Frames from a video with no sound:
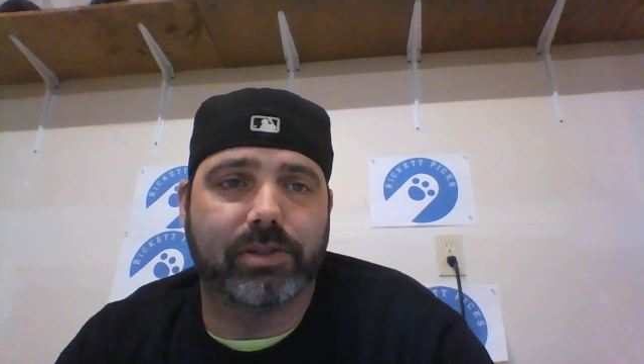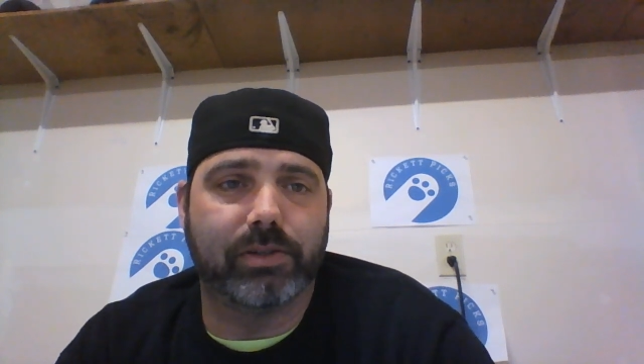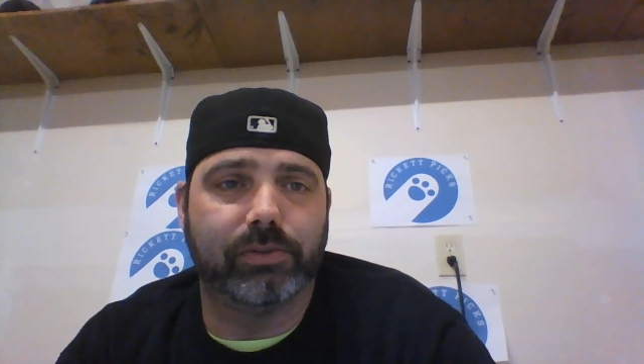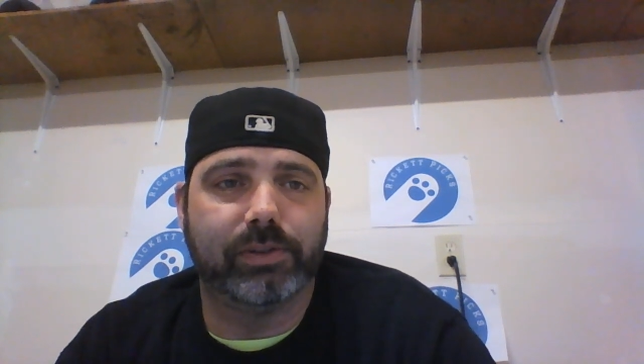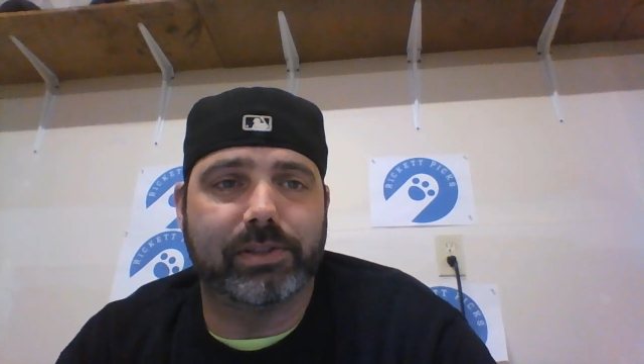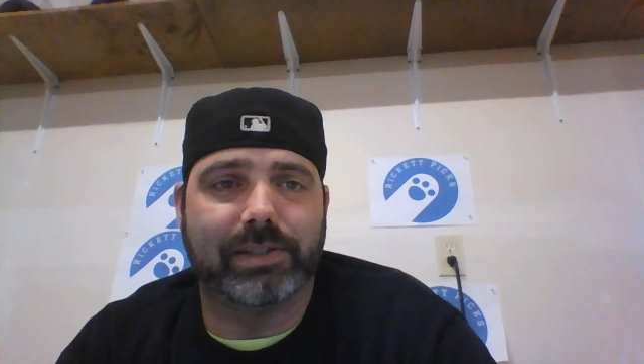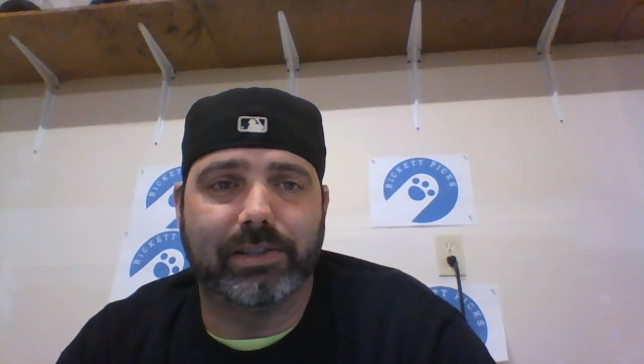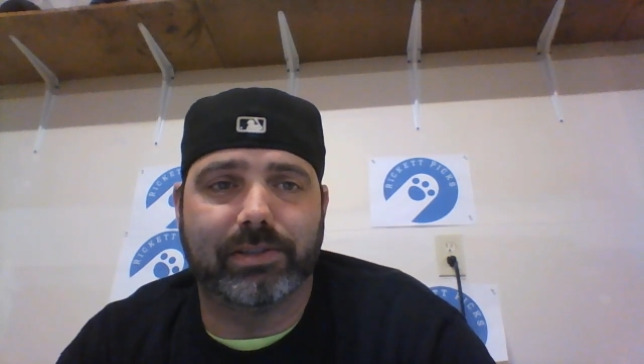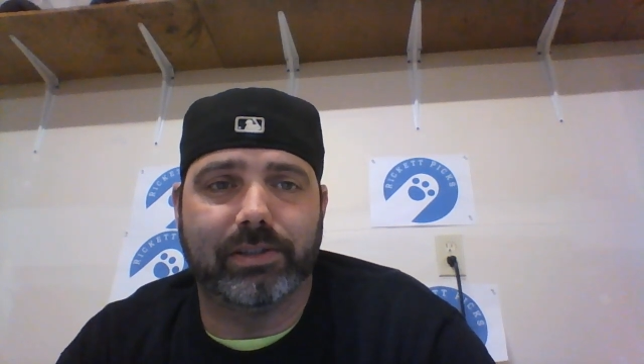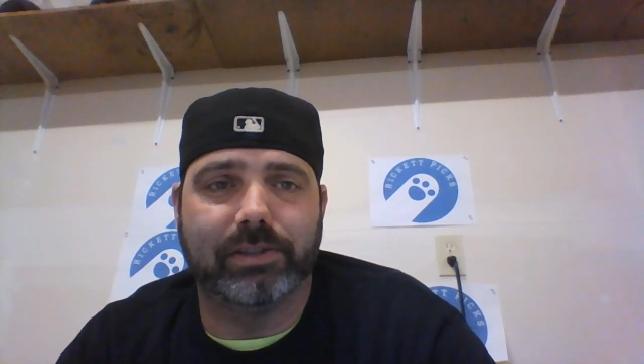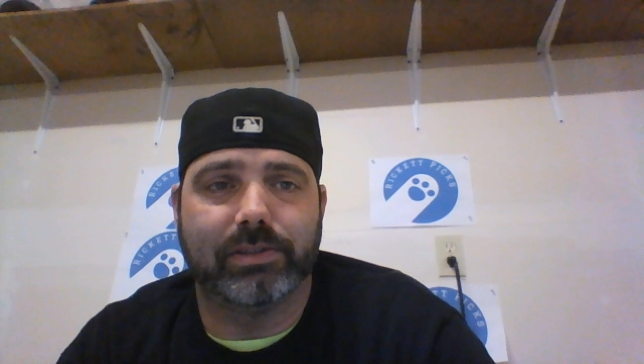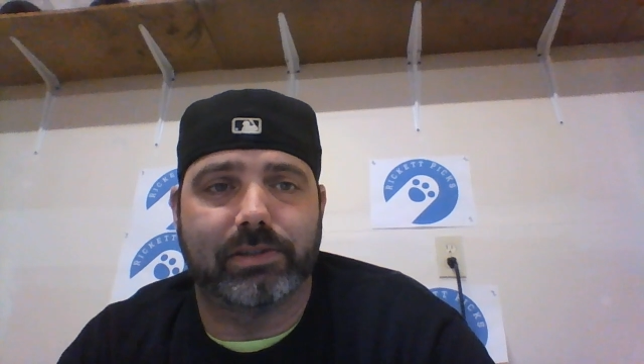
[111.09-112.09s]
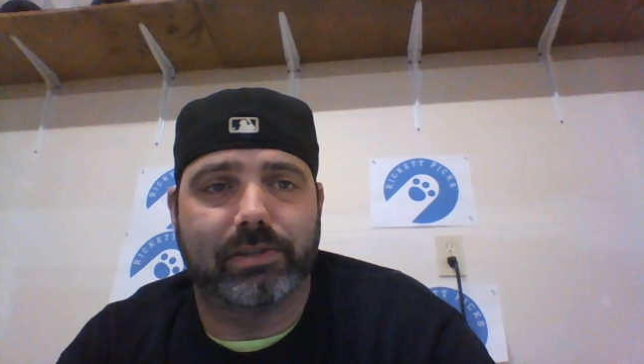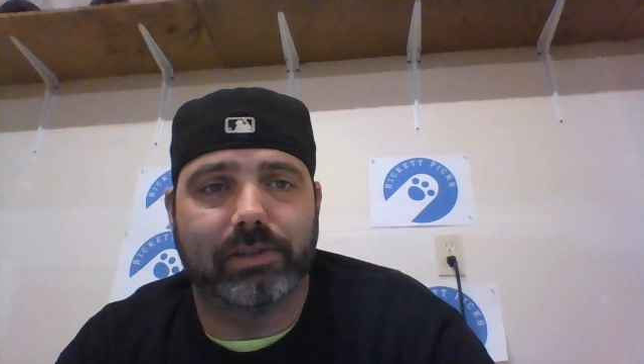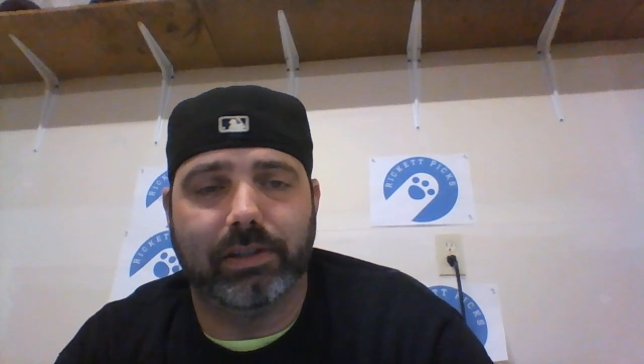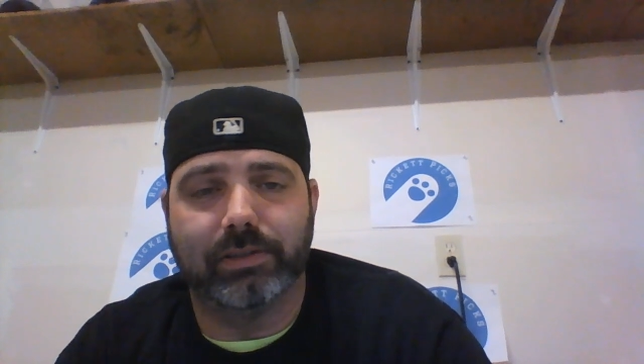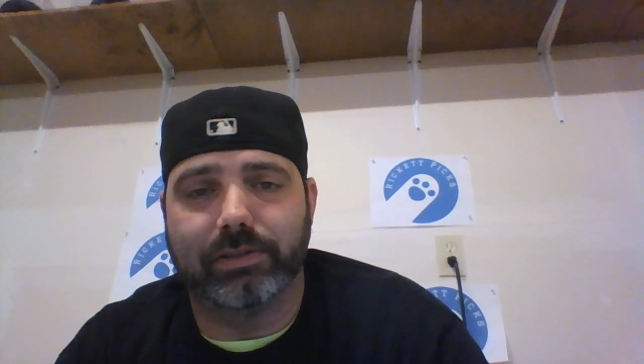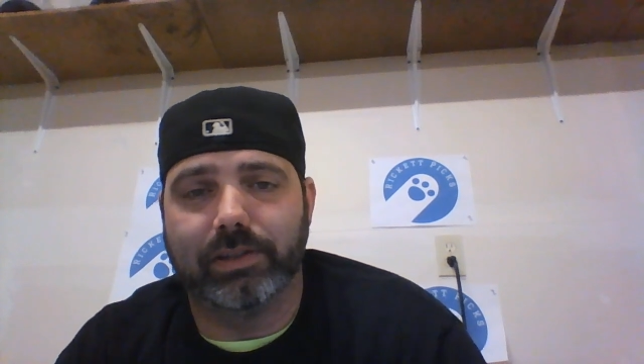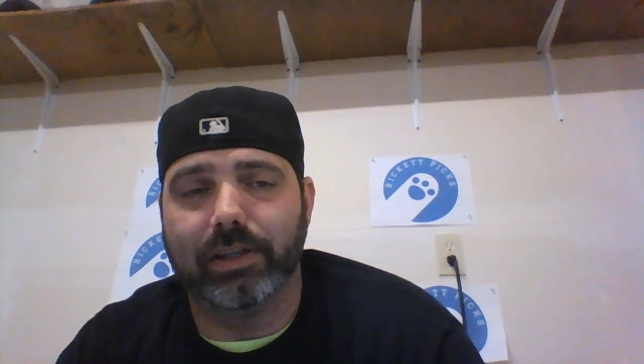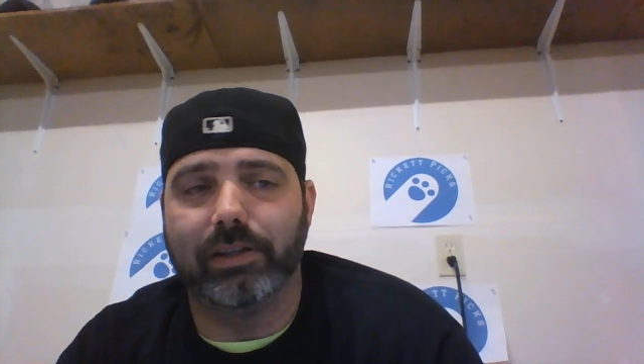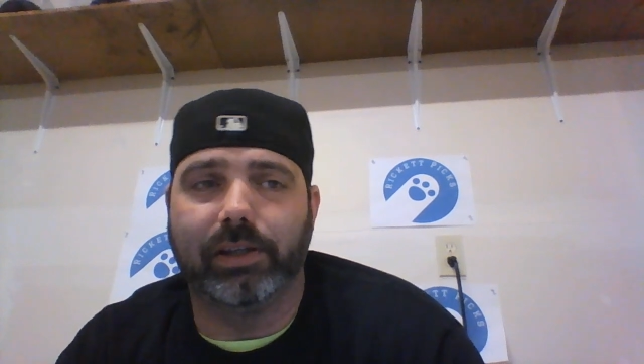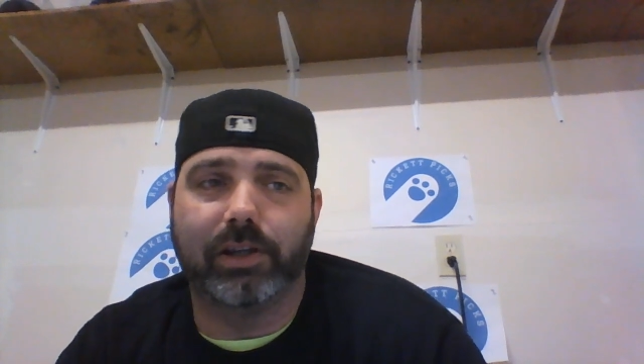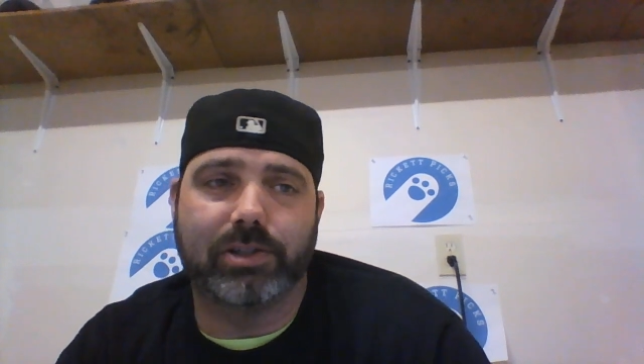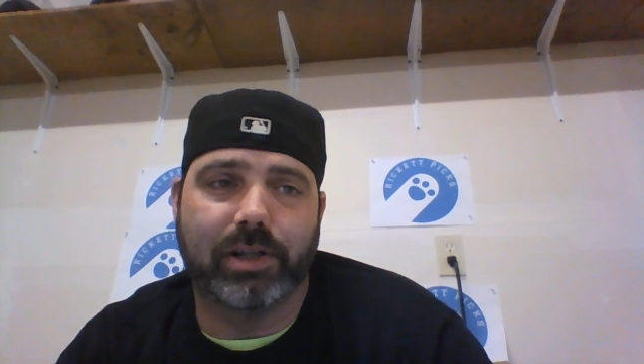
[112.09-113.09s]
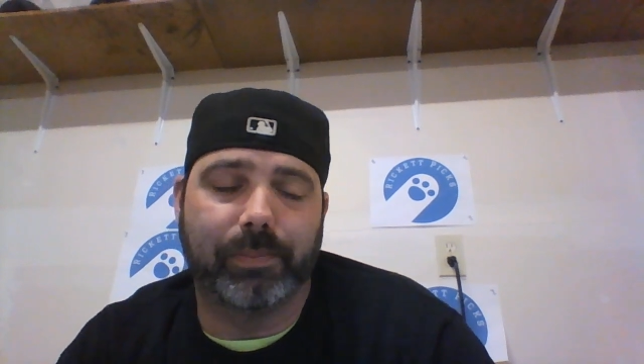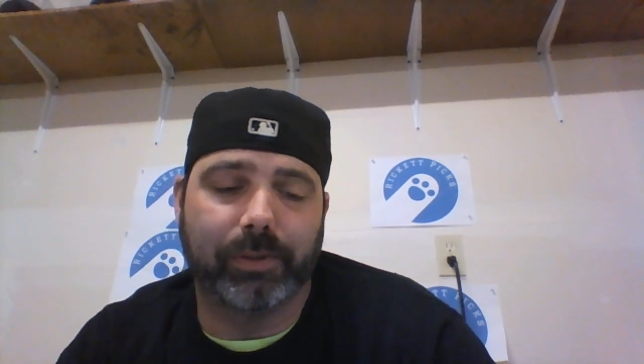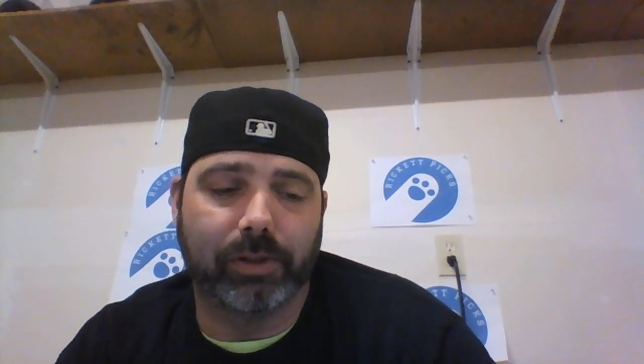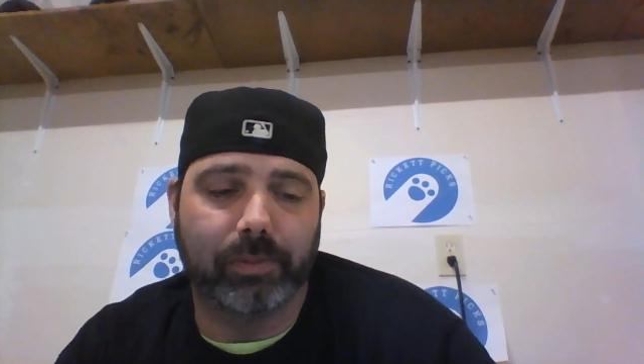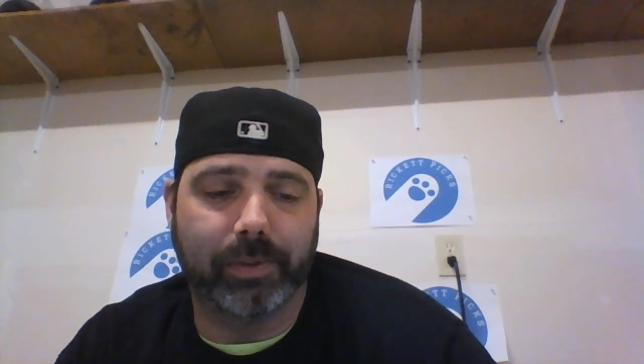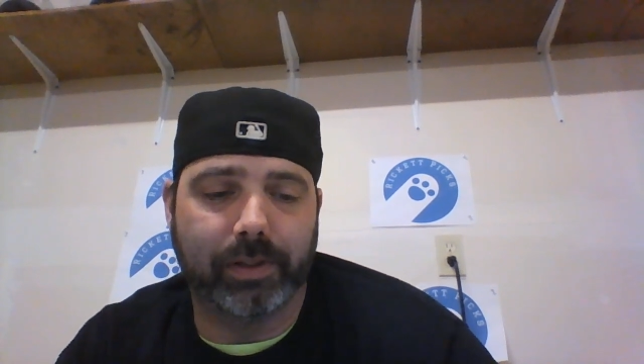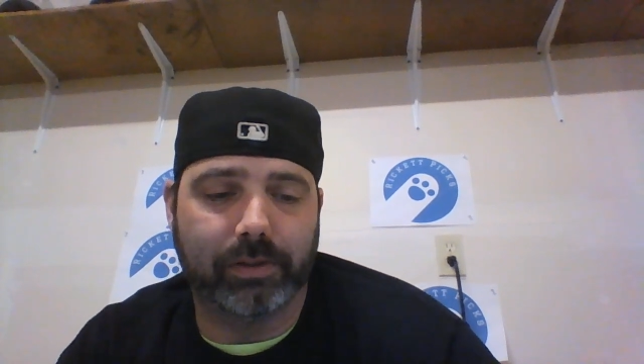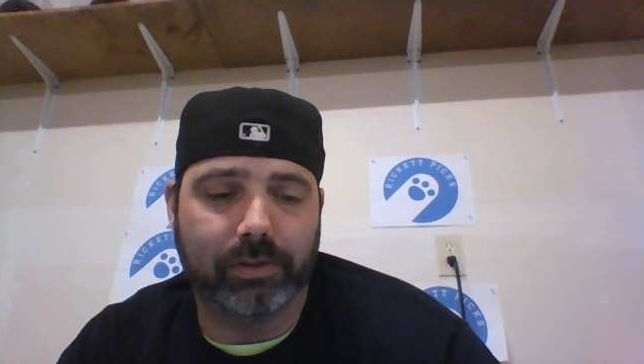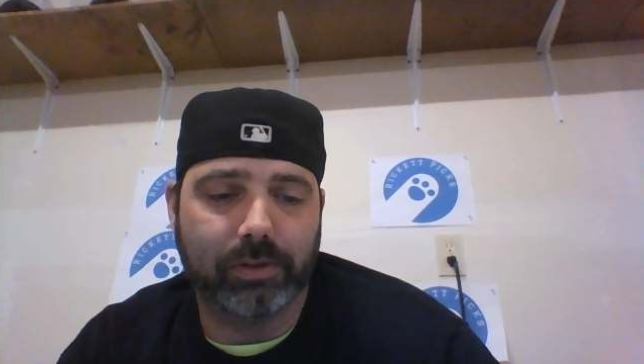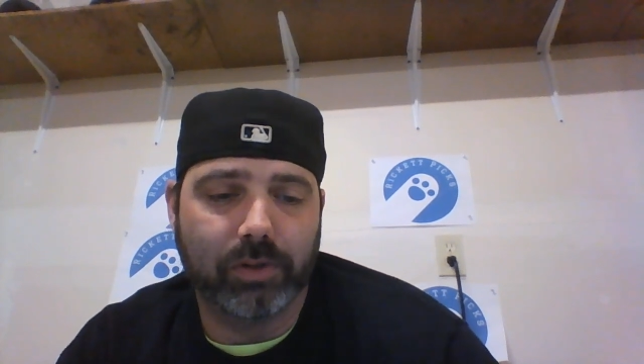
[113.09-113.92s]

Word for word: so this season he's he's getting touched up a little bit